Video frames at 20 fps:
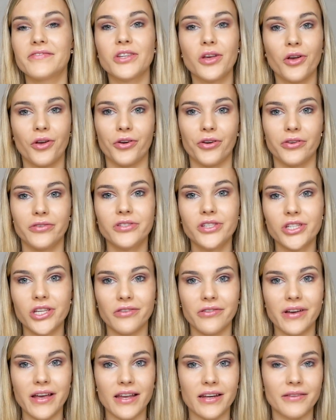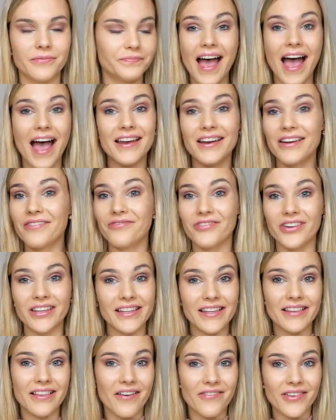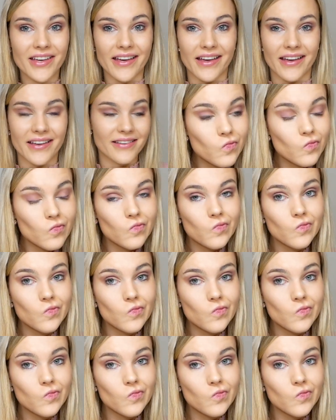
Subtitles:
of tone to it, and I'm really loving it.